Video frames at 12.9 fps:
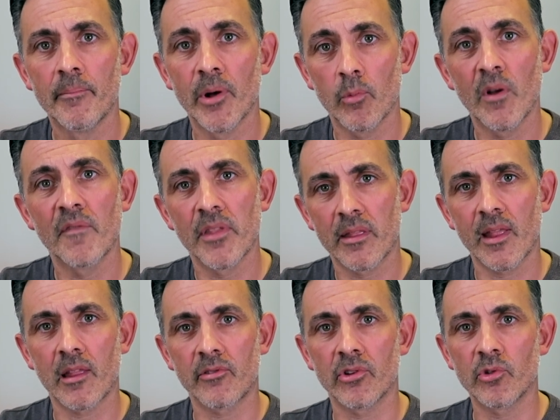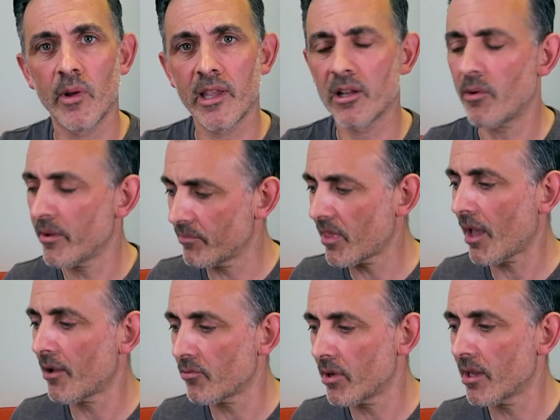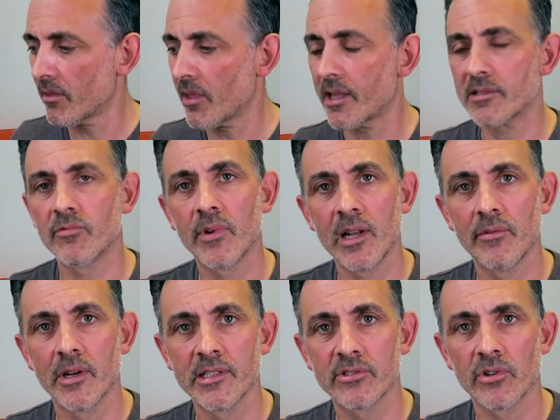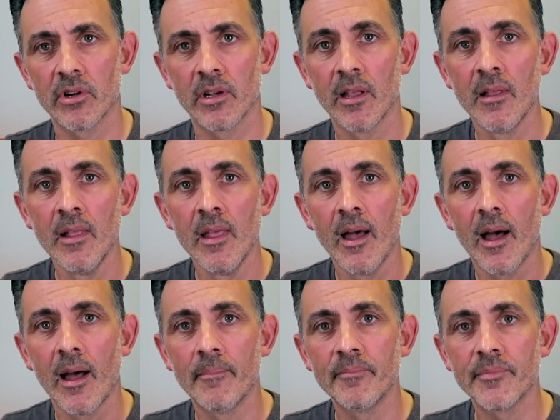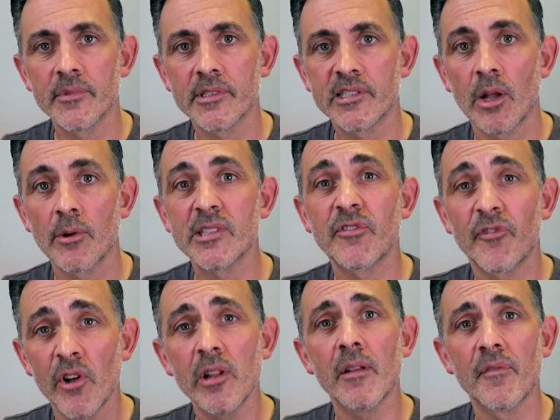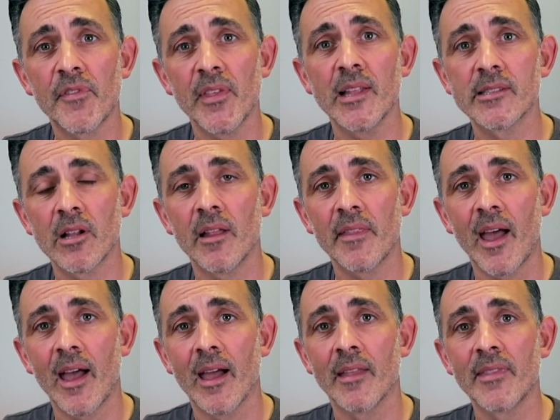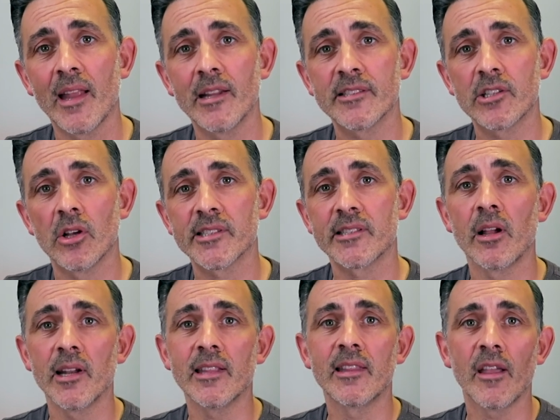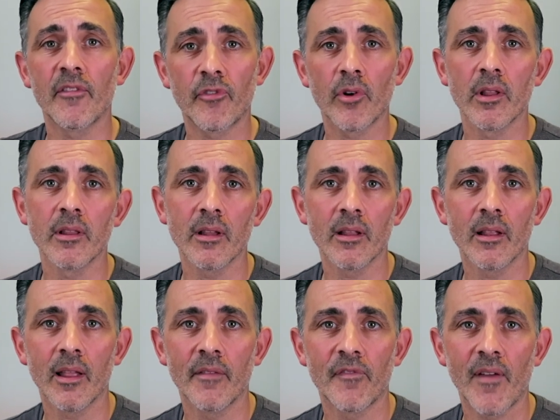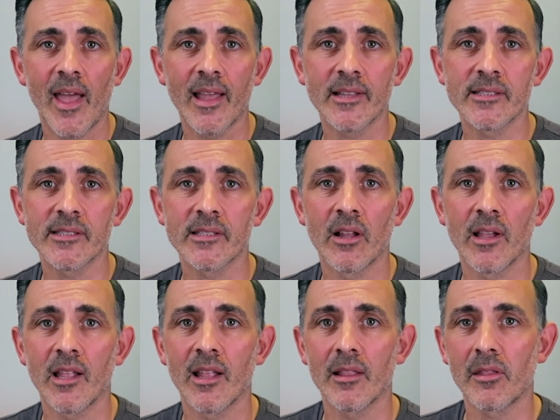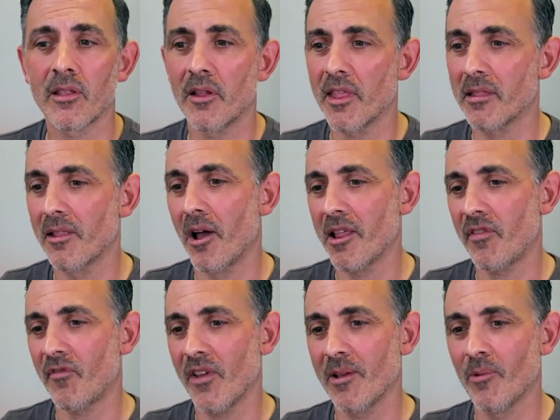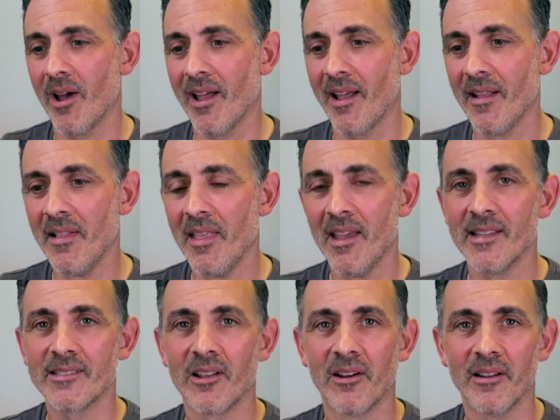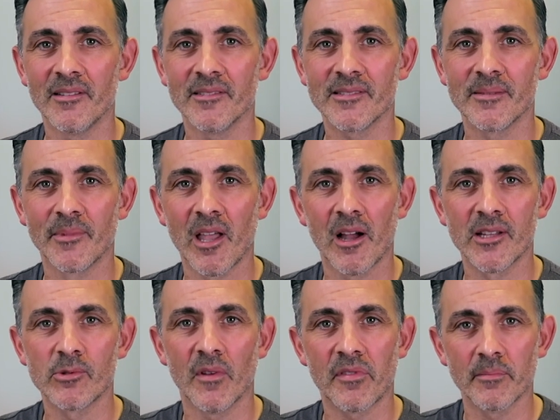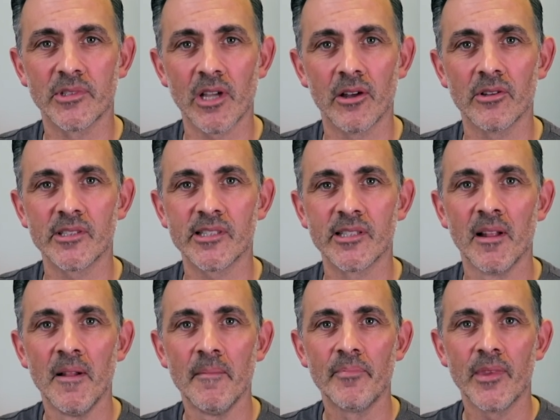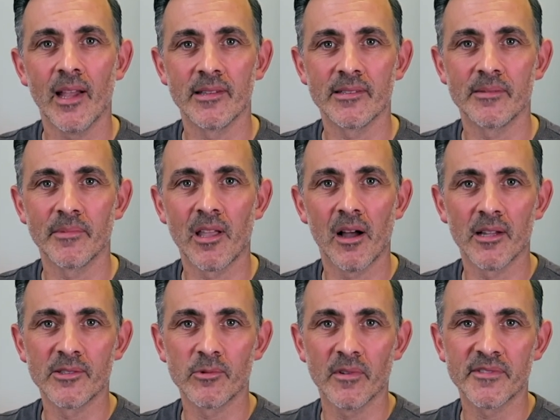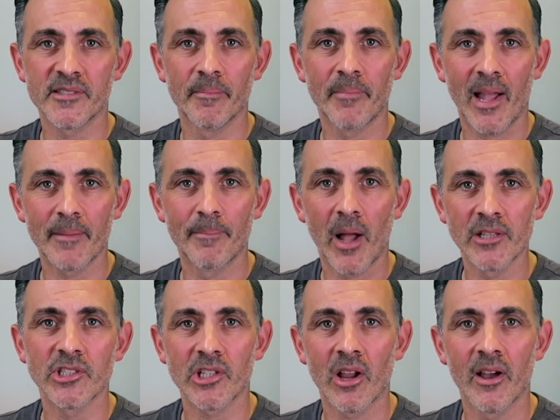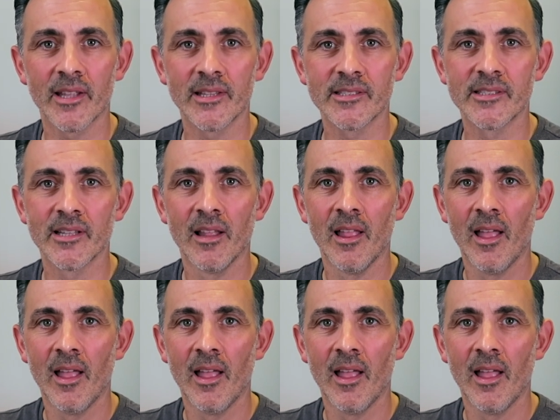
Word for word: but with this extra tweak, and I went, that re that's really really strong. Um, so it's full of things like that, and then it's got slightly different effects. Like it's got this nice thing where he's got some cards with some jokes and some cards with some bad punchlines,